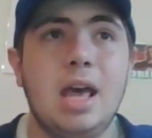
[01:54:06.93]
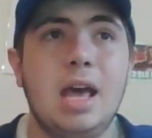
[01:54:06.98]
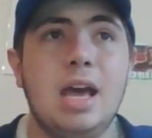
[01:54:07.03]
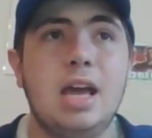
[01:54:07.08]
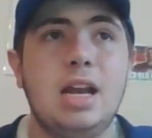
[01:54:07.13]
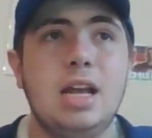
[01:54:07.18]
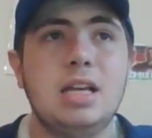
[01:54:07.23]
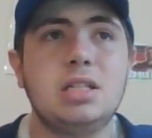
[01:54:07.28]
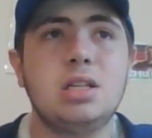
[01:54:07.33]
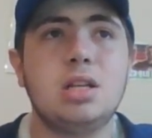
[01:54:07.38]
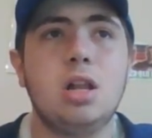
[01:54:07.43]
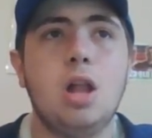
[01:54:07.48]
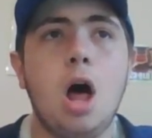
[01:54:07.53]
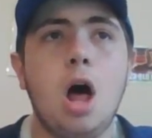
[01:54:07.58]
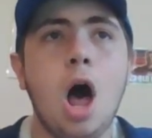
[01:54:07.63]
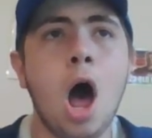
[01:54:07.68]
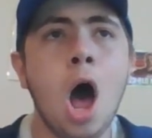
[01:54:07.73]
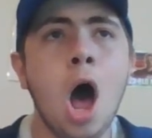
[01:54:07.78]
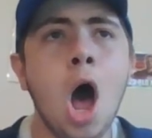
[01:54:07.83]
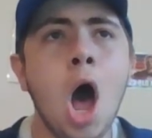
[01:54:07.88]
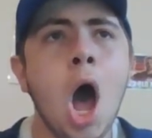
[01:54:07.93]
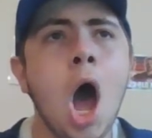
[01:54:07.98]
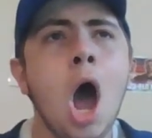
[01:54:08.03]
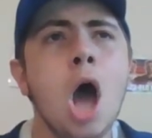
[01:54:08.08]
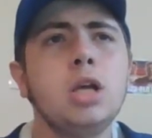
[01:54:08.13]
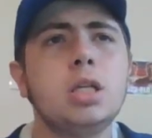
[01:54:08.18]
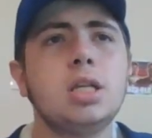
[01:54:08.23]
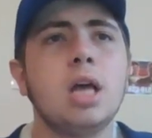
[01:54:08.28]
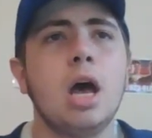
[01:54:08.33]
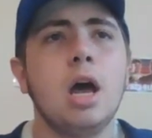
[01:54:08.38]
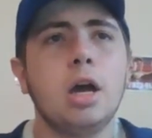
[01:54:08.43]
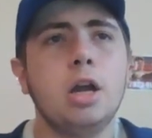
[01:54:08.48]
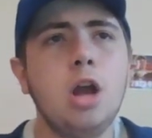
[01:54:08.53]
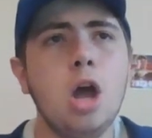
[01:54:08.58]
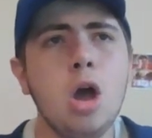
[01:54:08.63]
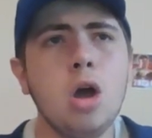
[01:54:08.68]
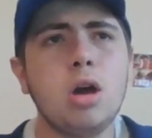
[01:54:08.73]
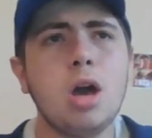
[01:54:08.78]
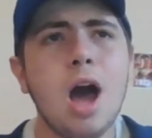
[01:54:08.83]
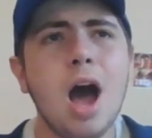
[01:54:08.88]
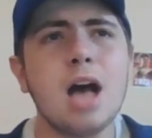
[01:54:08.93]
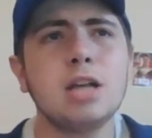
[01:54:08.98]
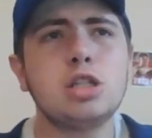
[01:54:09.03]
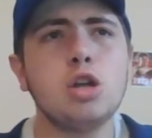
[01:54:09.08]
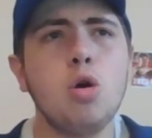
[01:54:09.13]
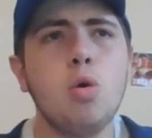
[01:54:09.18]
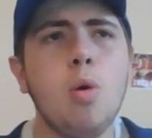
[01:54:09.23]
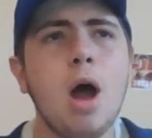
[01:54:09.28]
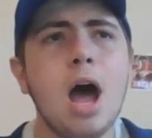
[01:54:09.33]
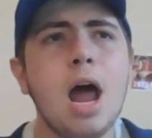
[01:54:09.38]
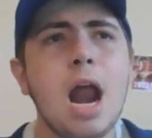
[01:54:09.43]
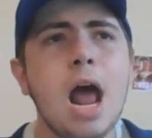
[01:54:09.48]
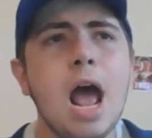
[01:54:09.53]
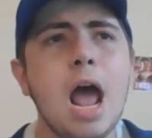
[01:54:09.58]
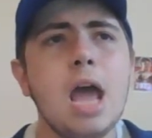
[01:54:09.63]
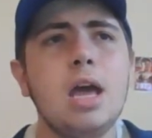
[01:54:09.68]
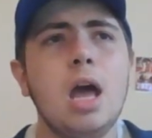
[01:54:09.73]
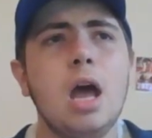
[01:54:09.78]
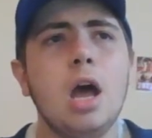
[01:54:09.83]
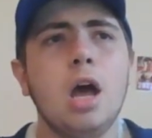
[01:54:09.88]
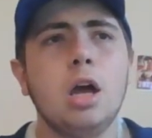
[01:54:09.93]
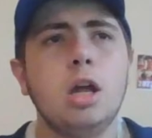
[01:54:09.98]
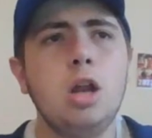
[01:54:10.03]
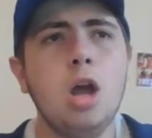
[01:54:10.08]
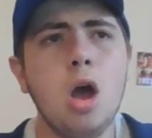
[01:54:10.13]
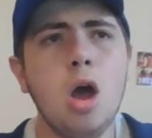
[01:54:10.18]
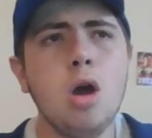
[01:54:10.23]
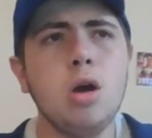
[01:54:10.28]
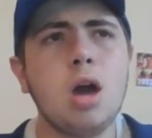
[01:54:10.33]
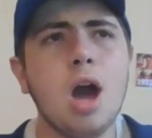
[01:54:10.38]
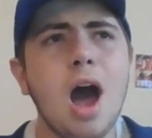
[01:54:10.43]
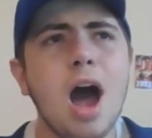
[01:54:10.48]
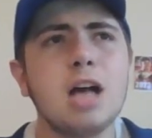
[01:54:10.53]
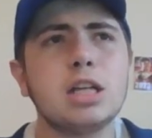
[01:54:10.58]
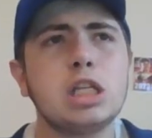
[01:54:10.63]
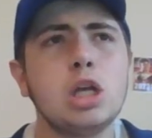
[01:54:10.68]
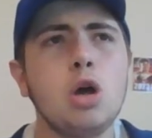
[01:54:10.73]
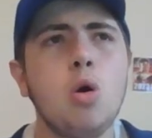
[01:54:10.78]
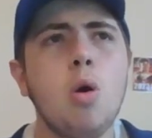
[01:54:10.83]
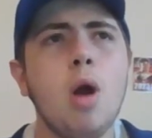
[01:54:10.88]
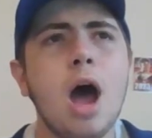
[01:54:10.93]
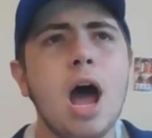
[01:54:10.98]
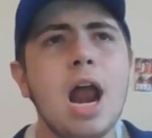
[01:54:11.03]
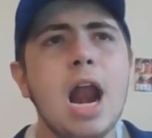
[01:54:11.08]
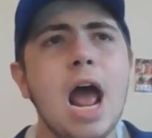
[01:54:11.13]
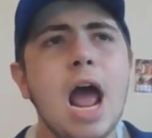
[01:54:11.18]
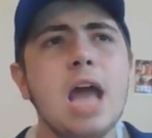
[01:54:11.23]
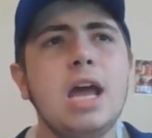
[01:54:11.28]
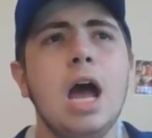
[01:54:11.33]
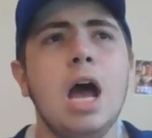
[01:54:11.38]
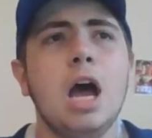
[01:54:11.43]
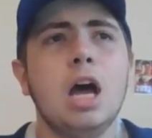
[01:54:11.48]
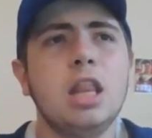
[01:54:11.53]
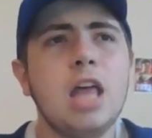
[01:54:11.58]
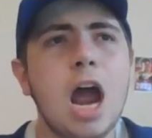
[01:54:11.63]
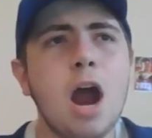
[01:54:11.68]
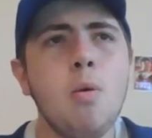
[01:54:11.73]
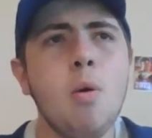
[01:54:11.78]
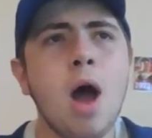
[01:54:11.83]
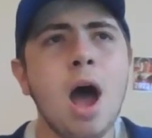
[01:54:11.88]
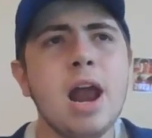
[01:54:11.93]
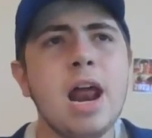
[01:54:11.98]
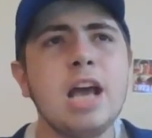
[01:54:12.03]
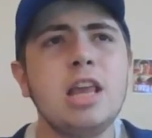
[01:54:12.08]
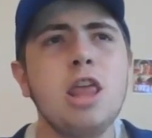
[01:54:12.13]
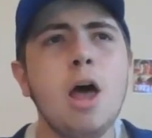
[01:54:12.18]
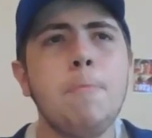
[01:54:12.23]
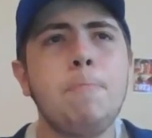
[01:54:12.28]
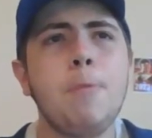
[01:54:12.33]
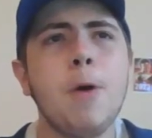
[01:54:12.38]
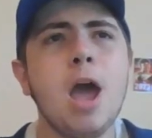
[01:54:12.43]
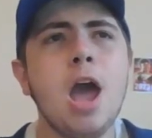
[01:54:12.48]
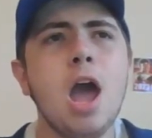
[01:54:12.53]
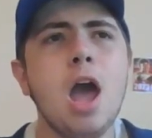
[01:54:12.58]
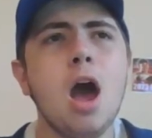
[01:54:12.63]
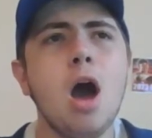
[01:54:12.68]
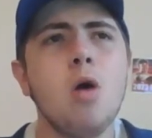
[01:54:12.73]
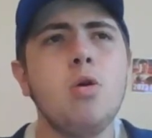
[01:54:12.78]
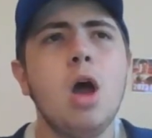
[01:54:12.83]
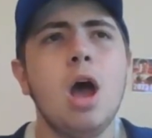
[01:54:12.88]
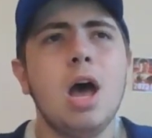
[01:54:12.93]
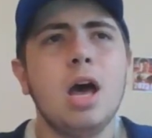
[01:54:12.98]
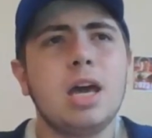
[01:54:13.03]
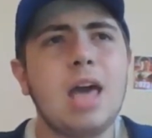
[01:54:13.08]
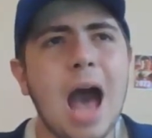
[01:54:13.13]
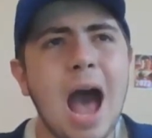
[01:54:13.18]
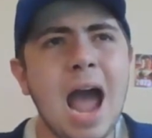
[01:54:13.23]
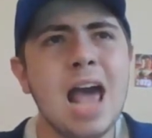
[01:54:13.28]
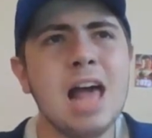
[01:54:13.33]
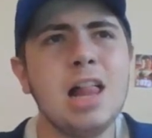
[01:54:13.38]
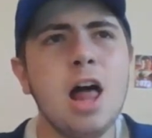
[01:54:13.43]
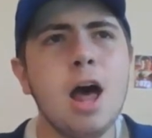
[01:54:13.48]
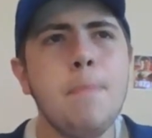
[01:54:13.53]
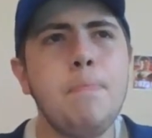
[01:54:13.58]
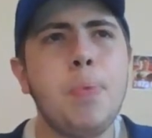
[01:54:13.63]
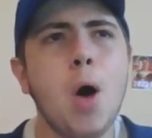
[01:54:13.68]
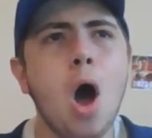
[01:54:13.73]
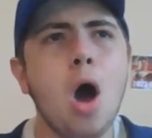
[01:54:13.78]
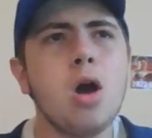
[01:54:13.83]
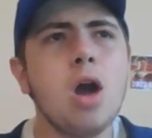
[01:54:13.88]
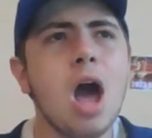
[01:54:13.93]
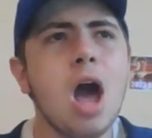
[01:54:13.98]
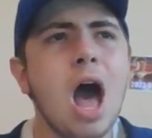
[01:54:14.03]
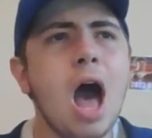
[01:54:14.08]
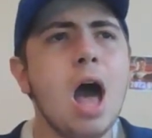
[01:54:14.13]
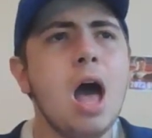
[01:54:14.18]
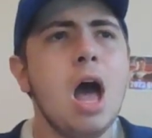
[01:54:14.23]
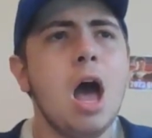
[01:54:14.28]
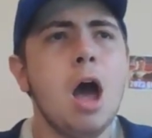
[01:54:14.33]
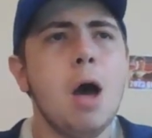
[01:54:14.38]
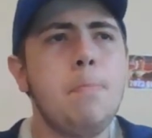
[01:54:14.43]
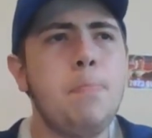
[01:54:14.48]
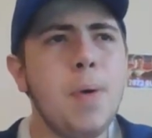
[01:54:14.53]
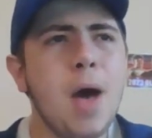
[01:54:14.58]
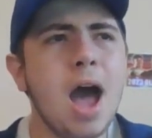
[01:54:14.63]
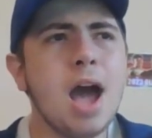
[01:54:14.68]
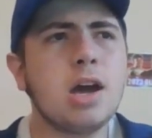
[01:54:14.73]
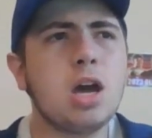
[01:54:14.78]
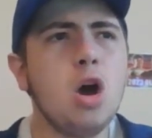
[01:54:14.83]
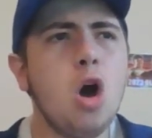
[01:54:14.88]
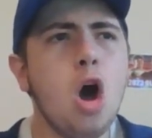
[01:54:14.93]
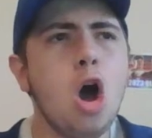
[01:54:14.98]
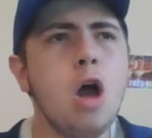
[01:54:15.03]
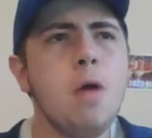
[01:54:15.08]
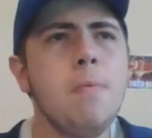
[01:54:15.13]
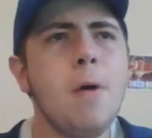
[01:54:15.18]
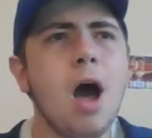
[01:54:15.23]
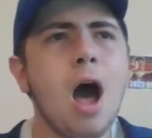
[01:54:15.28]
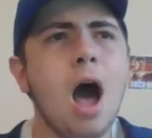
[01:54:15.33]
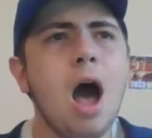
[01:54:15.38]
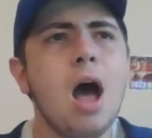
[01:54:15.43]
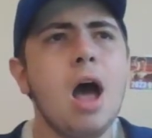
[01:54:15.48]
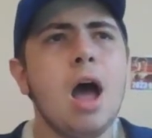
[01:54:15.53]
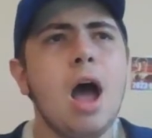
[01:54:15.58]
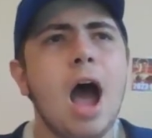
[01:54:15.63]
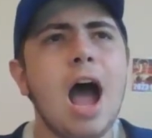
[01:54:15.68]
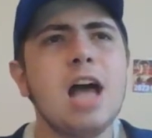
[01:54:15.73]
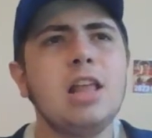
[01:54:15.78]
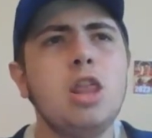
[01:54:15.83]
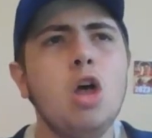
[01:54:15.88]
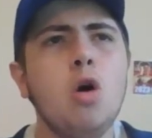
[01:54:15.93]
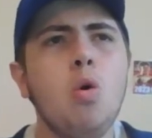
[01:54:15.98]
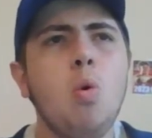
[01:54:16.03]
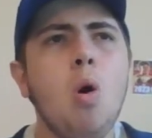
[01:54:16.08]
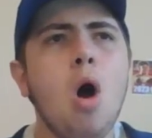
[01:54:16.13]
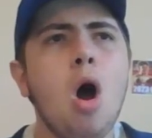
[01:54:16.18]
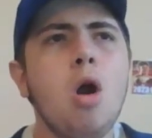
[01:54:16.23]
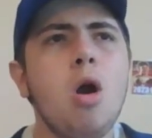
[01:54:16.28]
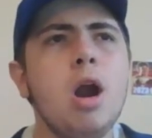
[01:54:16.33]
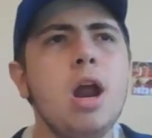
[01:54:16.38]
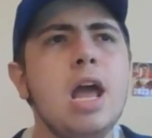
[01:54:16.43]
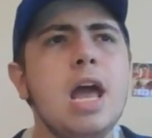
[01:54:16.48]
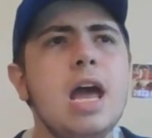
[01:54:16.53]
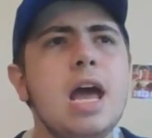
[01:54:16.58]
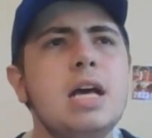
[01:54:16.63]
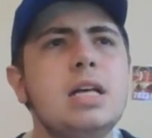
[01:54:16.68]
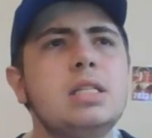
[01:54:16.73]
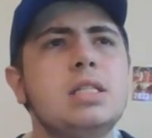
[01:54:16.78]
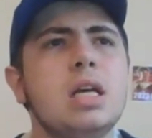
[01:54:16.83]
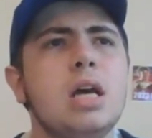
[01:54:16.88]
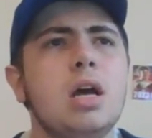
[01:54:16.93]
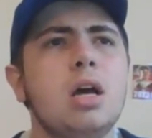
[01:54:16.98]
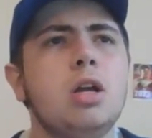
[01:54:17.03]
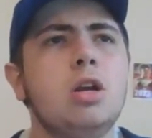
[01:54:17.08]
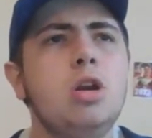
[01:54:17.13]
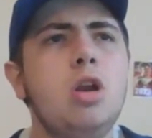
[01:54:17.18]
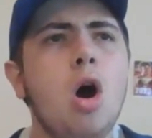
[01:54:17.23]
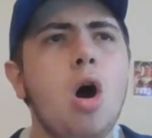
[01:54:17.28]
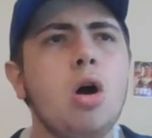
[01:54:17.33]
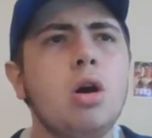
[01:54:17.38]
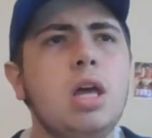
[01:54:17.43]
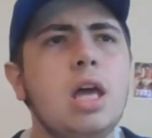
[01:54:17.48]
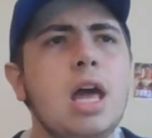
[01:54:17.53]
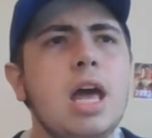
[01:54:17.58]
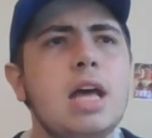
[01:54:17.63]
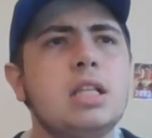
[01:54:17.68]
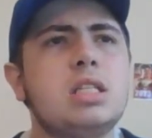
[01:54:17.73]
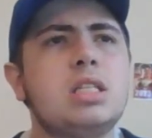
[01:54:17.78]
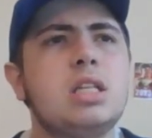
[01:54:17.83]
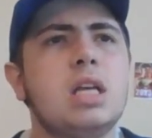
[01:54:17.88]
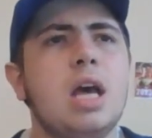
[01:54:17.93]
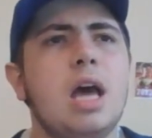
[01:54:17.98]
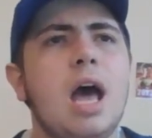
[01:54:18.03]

It is close! Newcastle running! Newcastle running! They're running the field! Kalen Ponga back over! And the Warriors knock it!